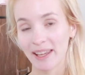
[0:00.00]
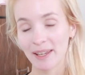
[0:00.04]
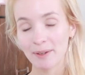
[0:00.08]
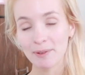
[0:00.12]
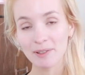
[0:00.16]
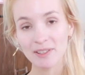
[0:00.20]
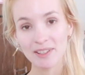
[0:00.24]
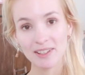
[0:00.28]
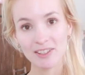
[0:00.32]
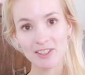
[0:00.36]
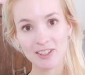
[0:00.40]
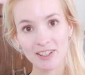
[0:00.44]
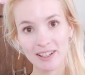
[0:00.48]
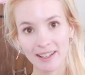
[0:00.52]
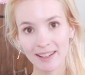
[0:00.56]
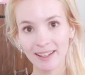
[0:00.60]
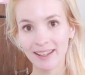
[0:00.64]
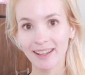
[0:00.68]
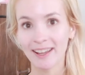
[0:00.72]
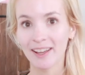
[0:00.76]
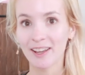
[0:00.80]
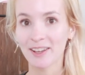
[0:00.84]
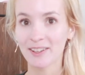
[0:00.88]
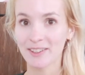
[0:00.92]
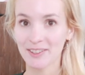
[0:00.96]
He was
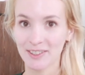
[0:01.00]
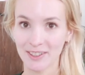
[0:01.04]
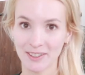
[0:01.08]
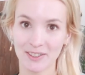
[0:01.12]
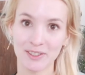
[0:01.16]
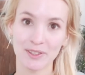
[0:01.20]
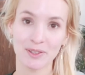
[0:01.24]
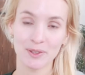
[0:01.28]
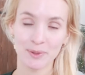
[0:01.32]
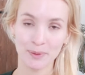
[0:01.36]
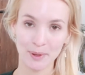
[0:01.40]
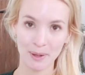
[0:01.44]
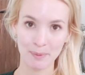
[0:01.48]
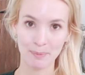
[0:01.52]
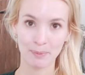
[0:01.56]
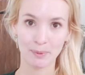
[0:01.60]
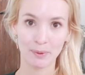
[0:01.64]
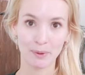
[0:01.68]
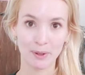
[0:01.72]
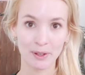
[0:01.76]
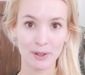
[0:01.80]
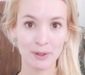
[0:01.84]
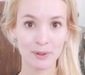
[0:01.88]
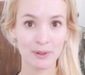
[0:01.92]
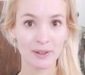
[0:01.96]
actually such a sweet
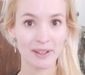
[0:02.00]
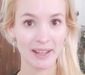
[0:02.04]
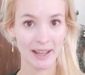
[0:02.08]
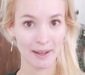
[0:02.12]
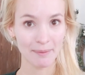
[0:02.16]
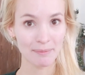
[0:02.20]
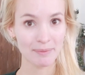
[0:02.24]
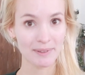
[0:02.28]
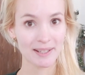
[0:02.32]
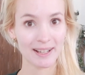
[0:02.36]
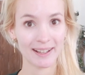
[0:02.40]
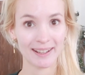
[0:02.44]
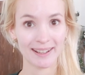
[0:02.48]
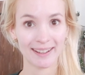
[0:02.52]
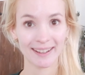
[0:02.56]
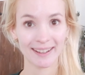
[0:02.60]
boy who kept